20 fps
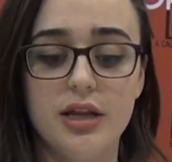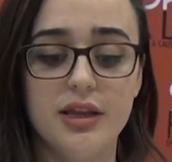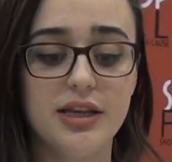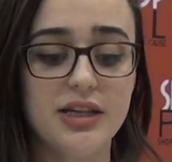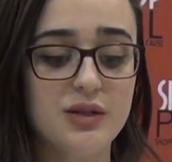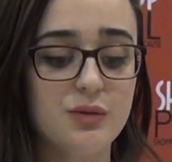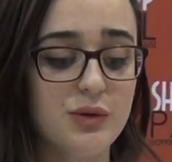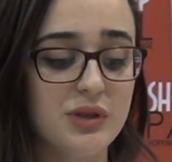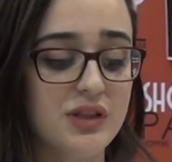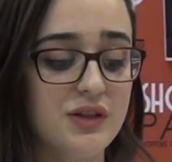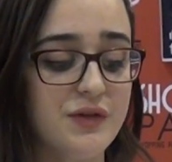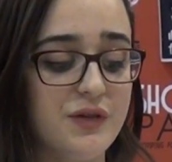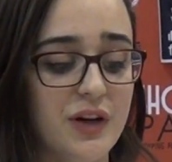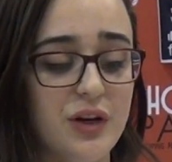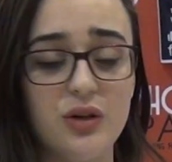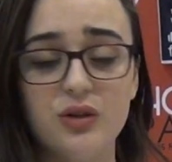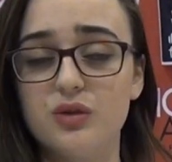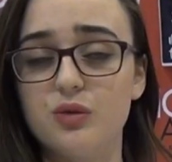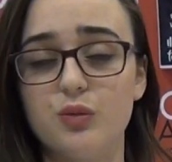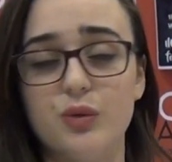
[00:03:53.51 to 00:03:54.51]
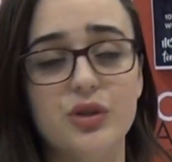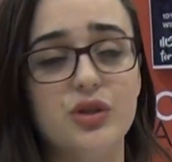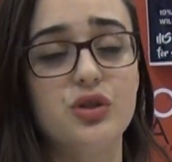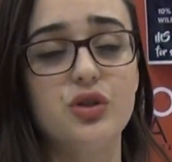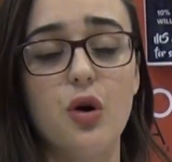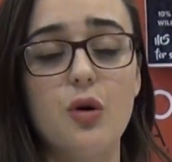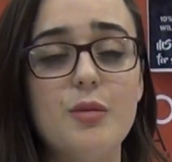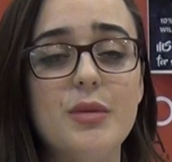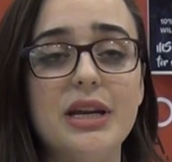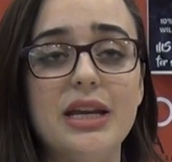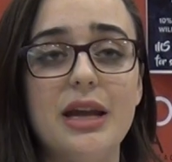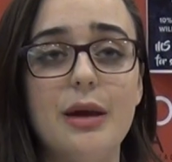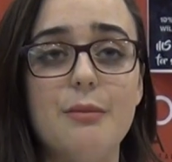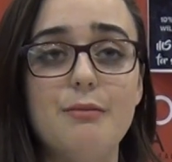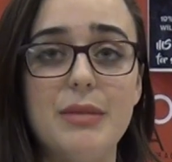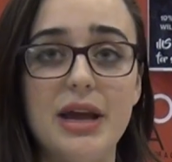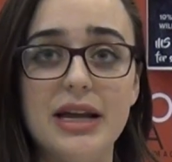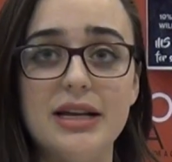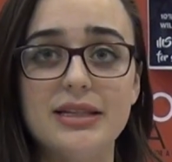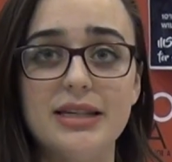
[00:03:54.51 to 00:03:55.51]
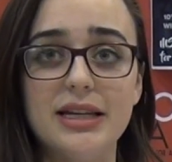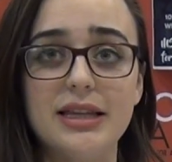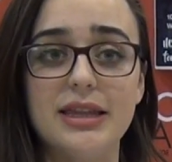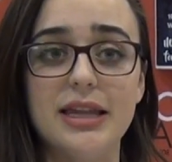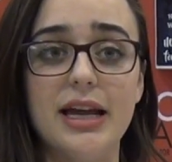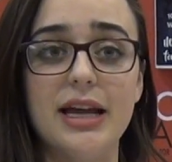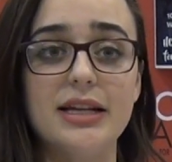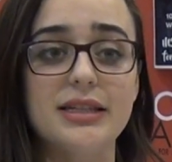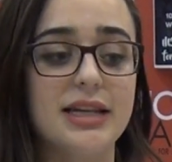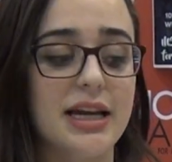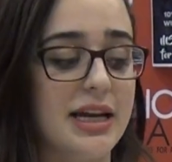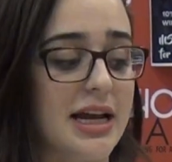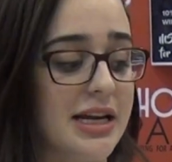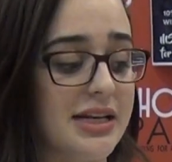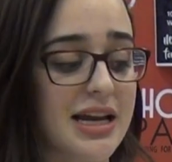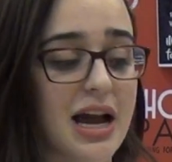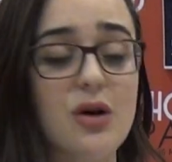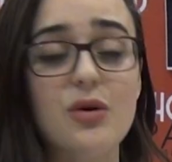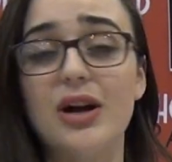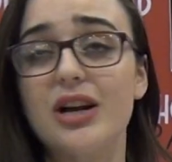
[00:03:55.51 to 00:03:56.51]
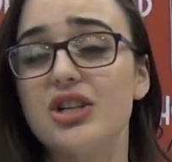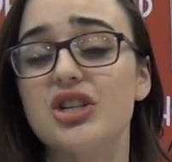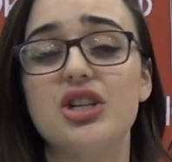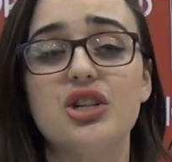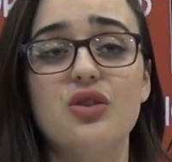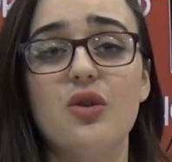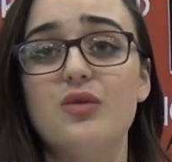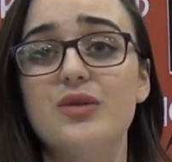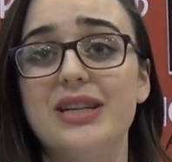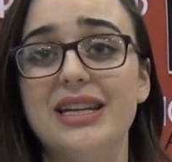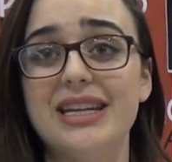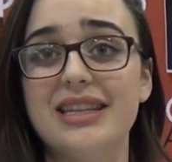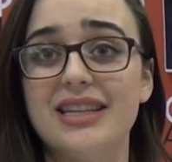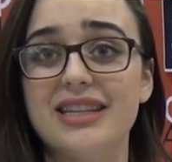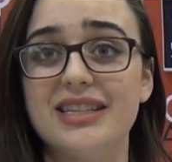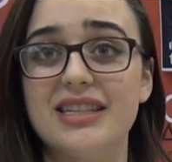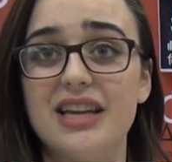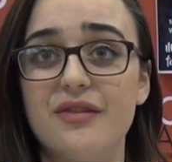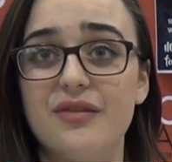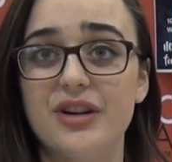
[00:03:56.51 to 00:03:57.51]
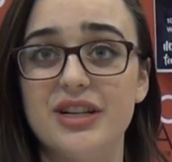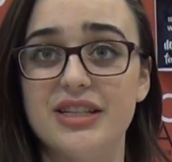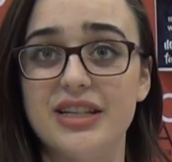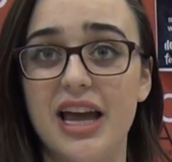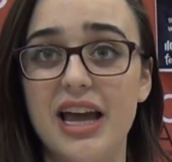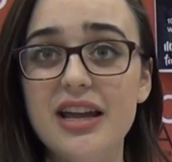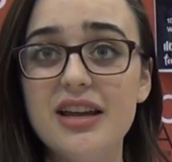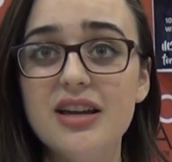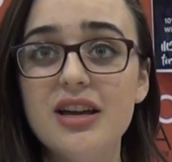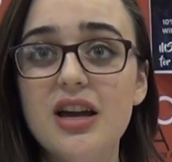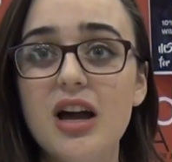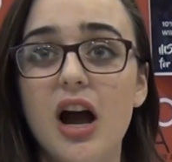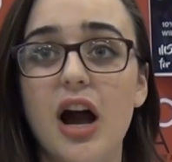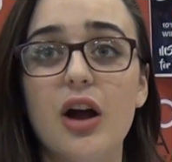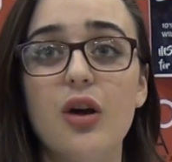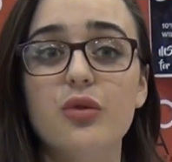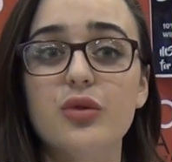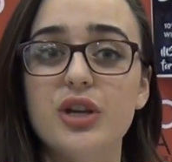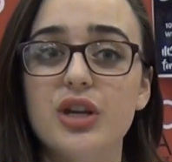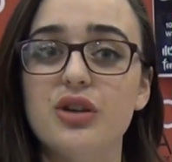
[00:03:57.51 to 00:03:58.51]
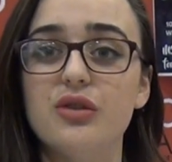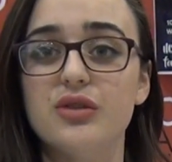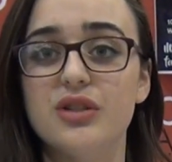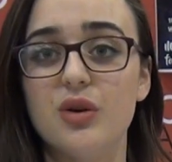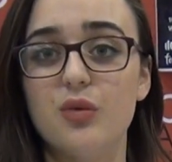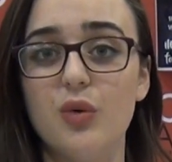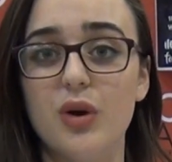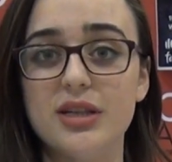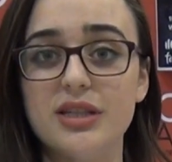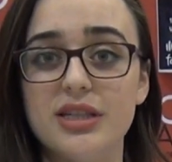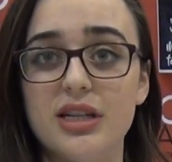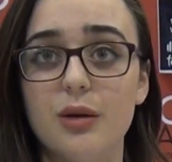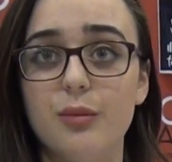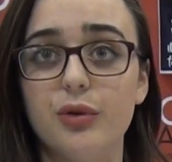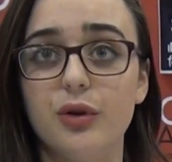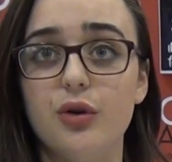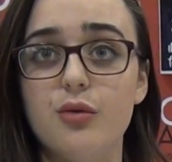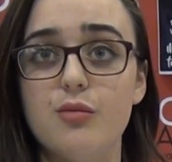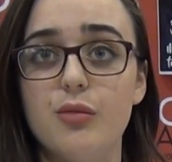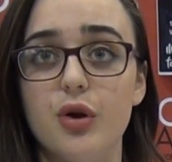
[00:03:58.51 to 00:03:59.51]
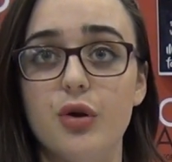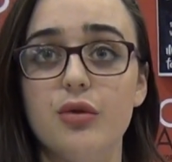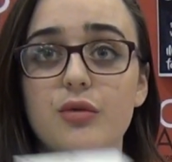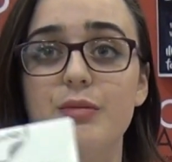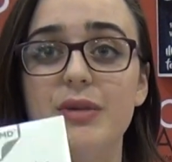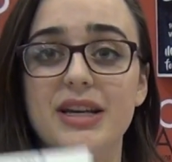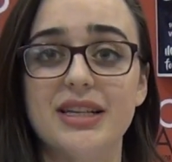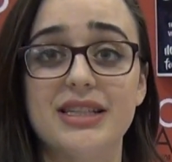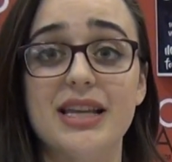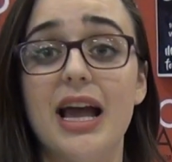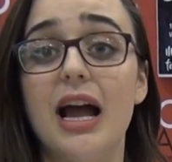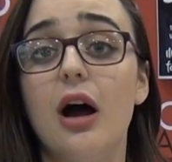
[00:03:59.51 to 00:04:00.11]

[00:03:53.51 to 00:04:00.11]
This one's filled with so many amazing things and I now actually don't need this every day. I only use it once in a blue moon because it